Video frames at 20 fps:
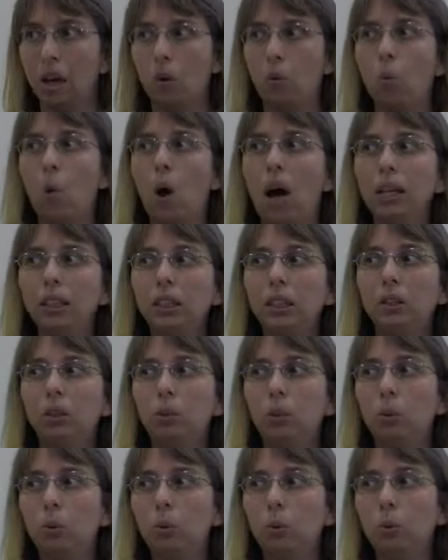Once
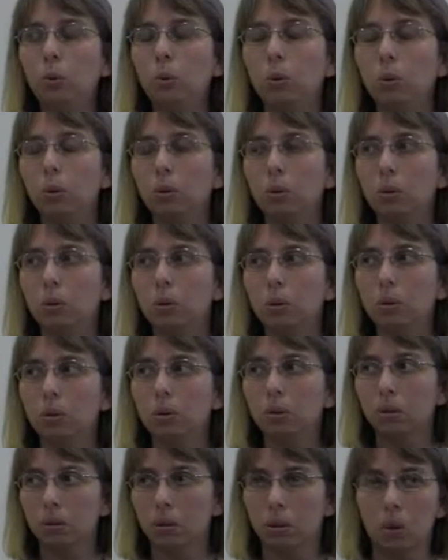you
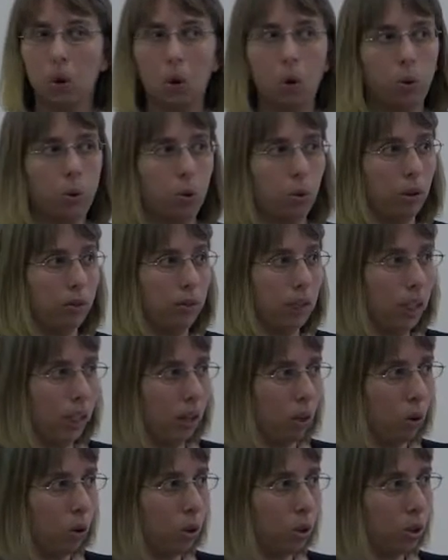go through the
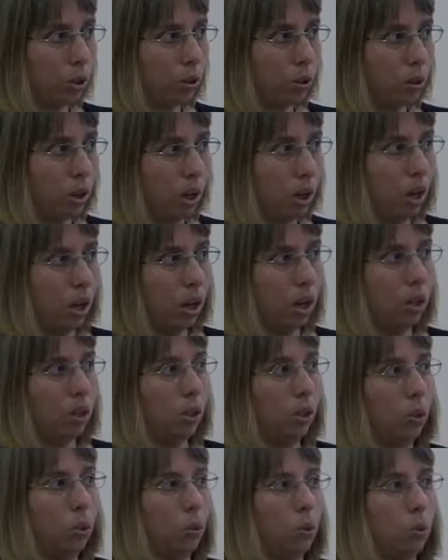videos,
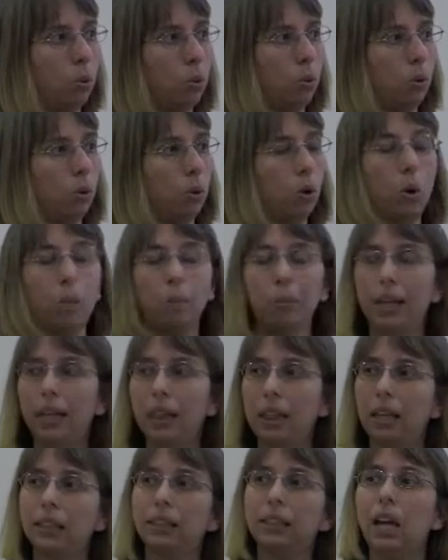you
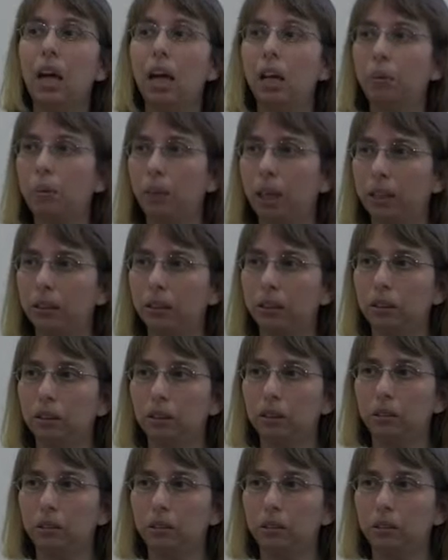complete the assignments.